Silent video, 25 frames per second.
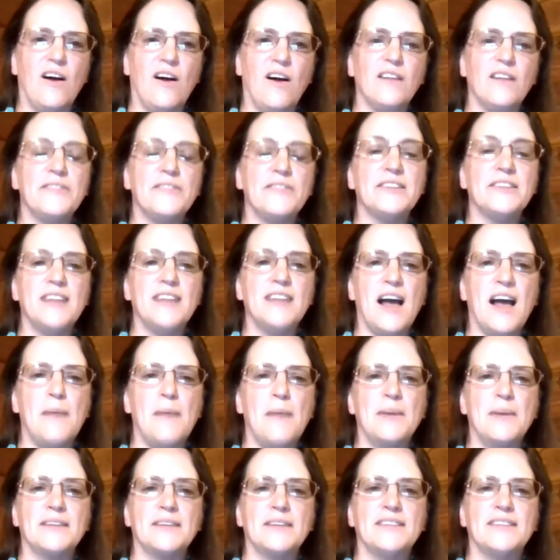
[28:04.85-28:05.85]
all of the
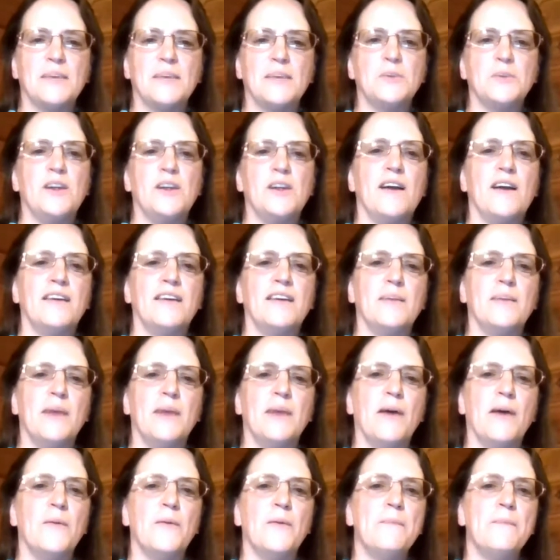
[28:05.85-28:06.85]
topics that we're talking
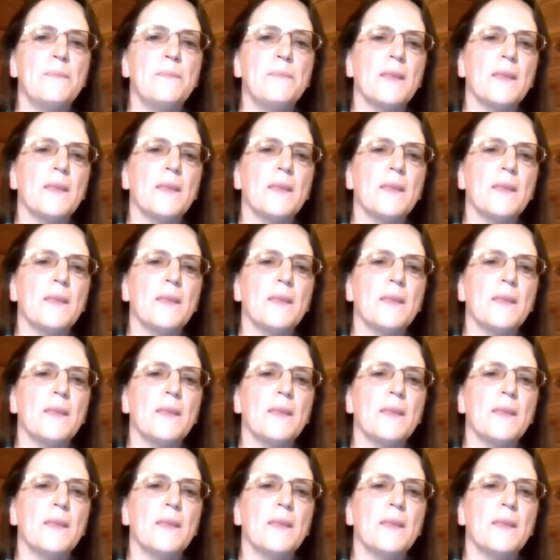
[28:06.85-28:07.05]
about,